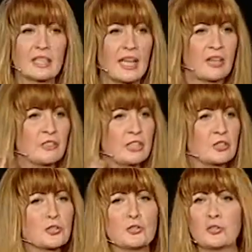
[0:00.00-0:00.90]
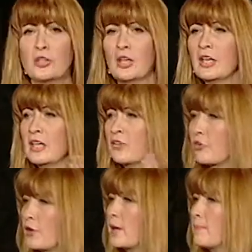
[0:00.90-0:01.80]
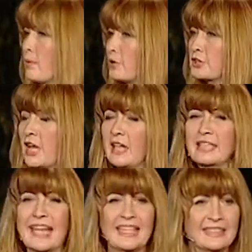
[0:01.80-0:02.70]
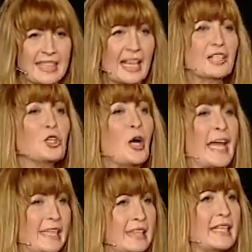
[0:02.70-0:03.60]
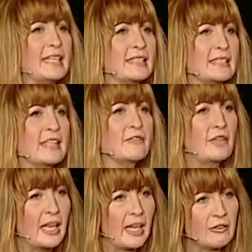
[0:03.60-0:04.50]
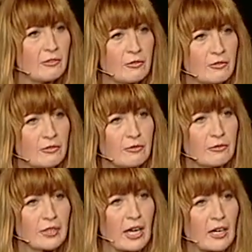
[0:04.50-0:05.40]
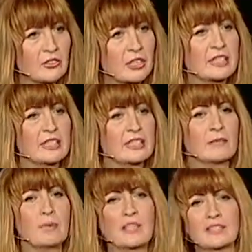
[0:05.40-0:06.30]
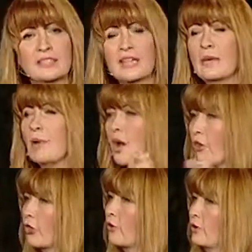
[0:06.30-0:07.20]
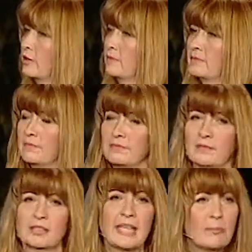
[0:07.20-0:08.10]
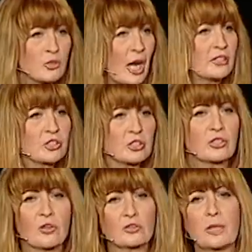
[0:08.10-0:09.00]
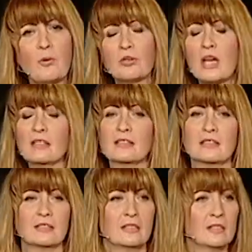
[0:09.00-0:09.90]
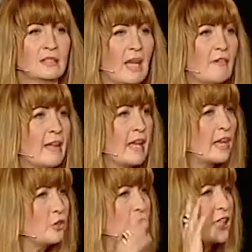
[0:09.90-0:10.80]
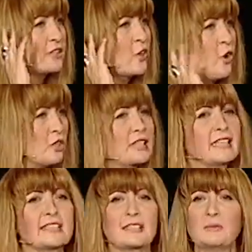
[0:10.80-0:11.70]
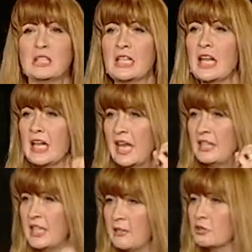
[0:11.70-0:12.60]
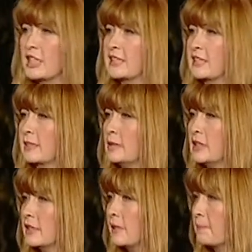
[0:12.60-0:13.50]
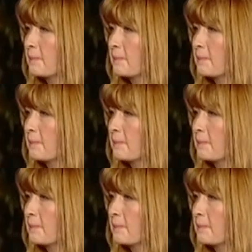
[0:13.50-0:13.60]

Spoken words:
can read 2-3 books and can tell you at least if they are written by the same author, same writer wrote them or not. And when I look at the Old Testament and New Testament